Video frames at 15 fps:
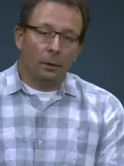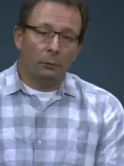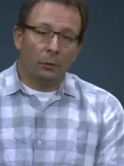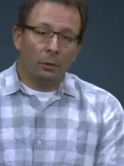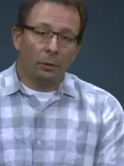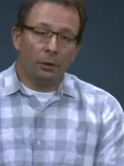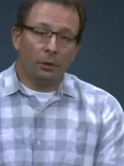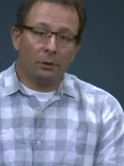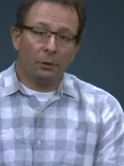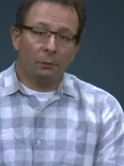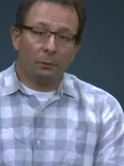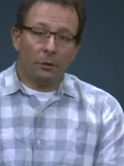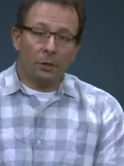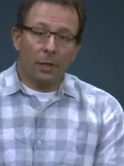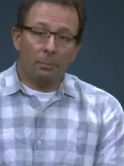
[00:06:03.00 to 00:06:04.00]
If we look at
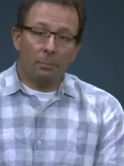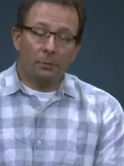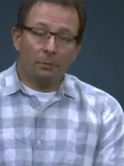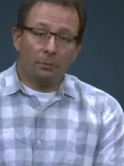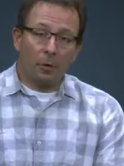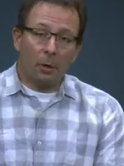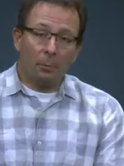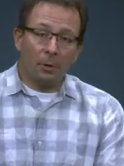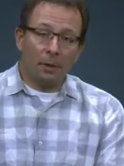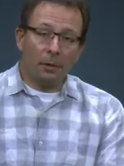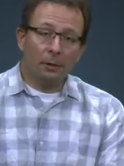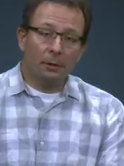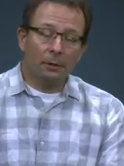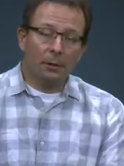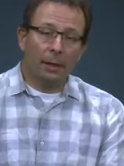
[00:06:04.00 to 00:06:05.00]
different types of
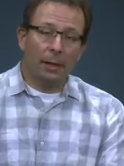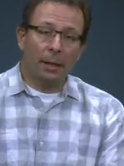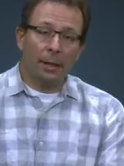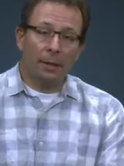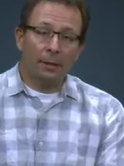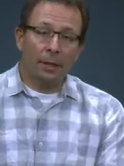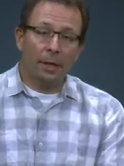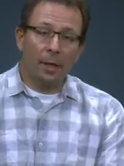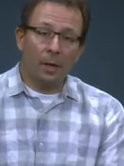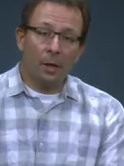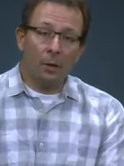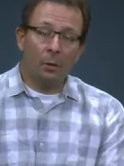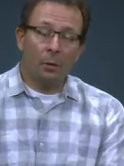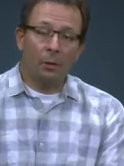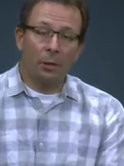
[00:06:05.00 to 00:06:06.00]
farming and
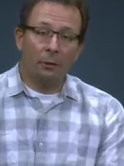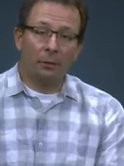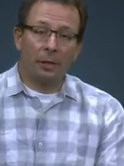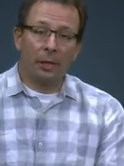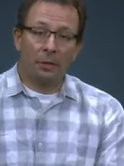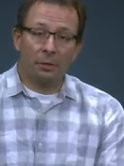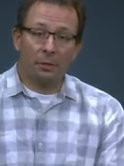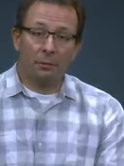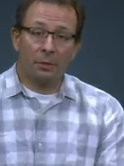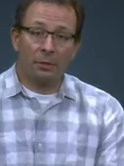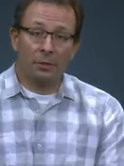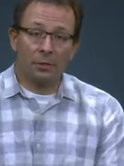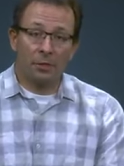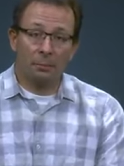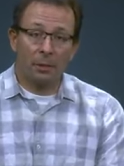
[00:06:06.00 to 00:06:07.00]
how irrigation
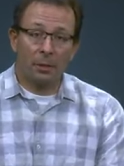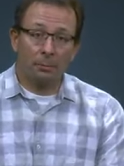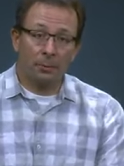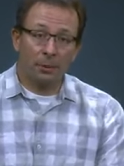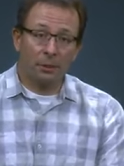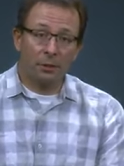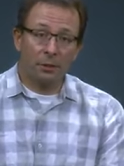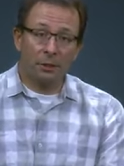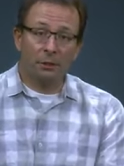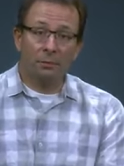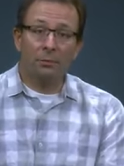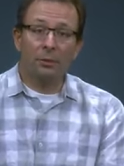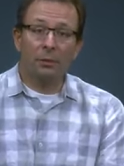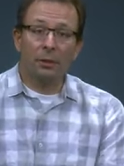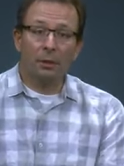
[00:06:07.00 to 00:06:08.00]
efficiency might be
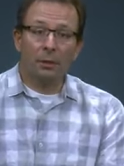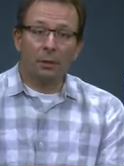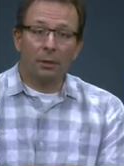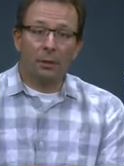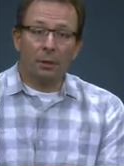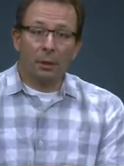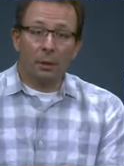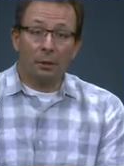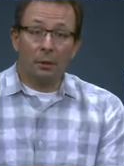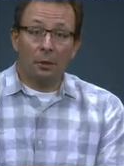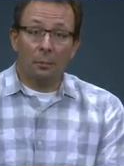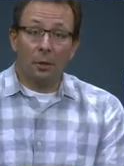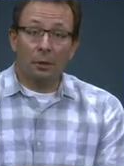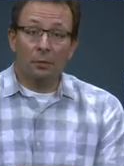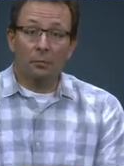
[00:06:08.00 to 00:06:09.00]
achieved, in
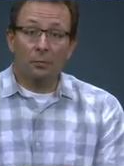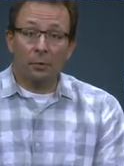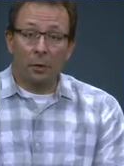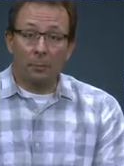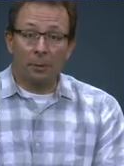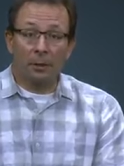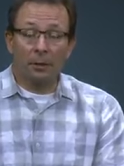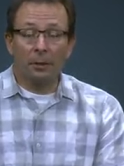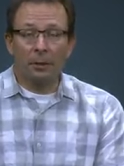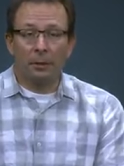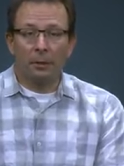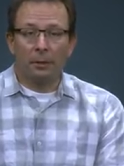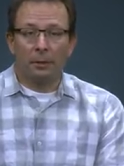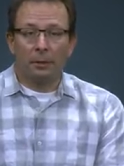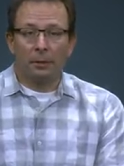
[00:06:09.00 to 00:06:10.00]
commercial farming,
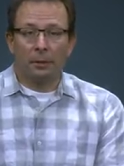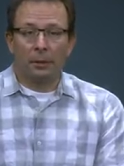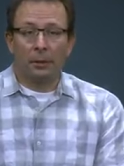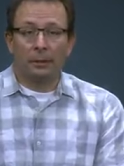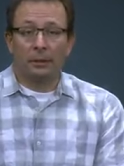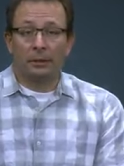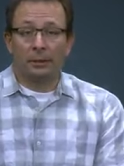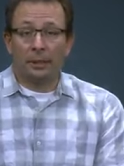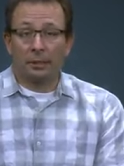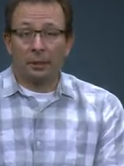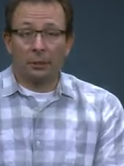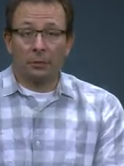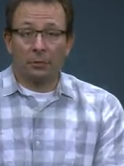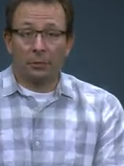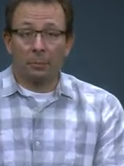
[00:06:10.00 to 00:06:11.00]
it's essentially
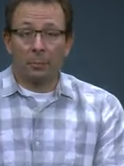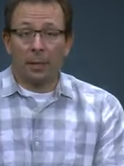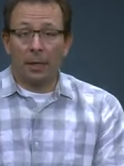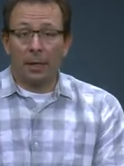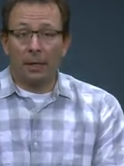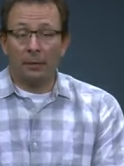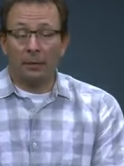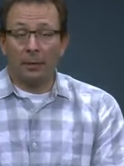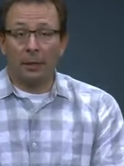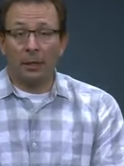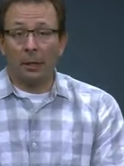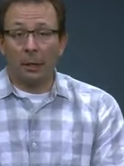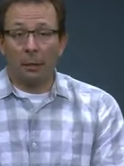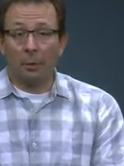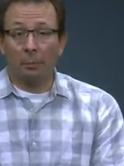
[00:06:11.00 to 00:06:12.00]
driven by the
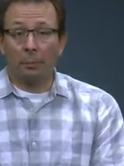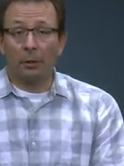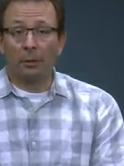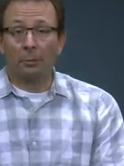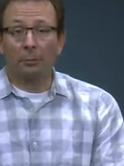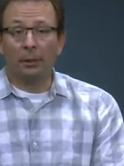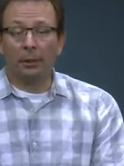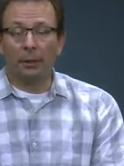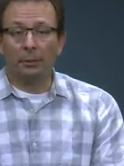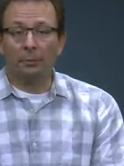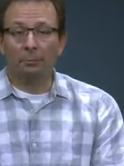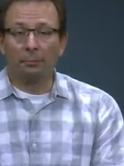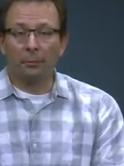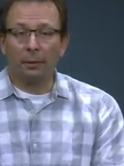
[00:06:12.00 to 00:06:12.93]
economic bottom line.